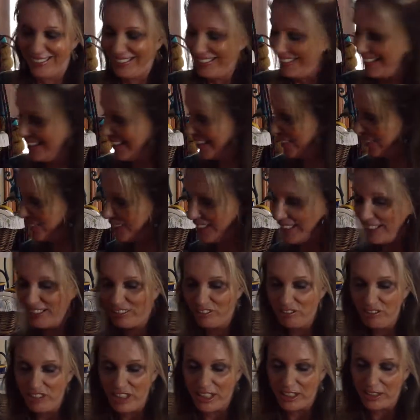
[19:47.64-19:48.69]
I don't think it
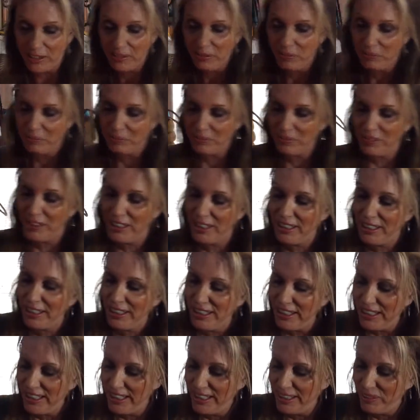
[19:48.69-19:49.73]
fit.
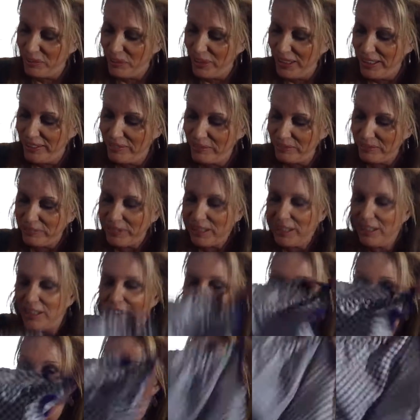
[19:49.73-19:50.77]
Anyway,
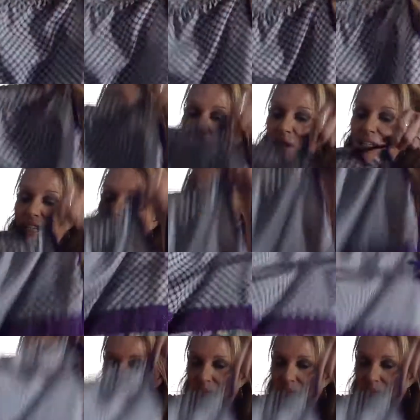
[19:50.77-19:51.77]
okay, so here we go.